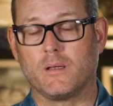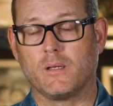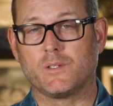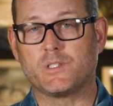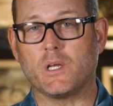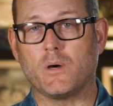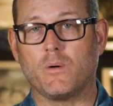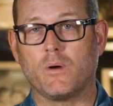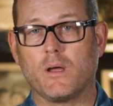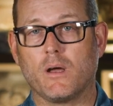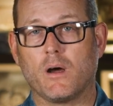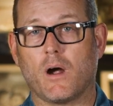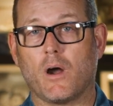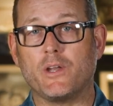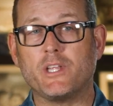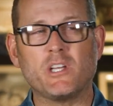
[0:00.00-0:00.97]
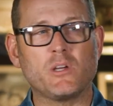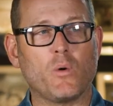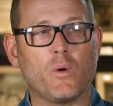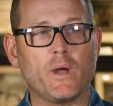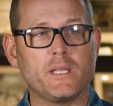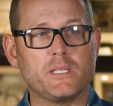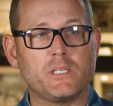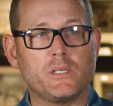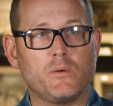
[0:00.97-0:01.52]
So are you
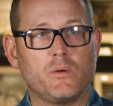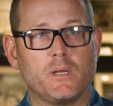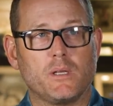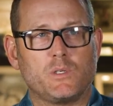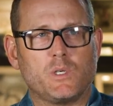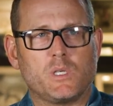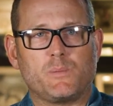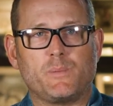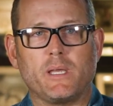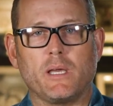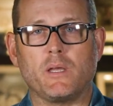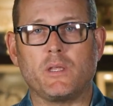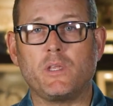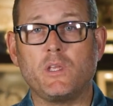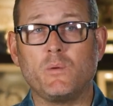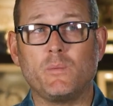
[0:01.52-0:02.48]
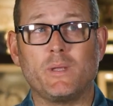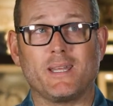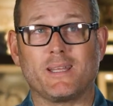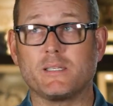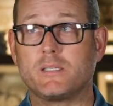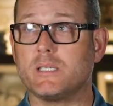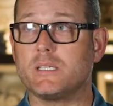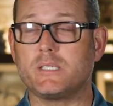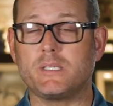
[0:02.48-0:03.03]
going to just be a human
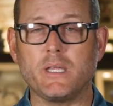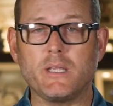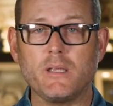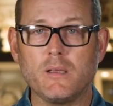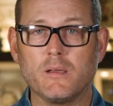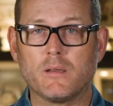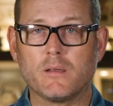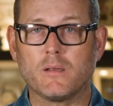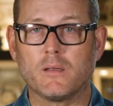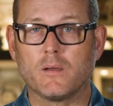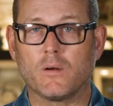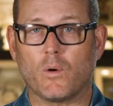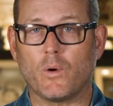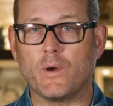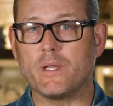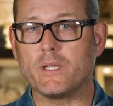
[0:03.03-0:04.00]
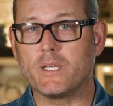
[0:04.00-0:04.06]
existing or are you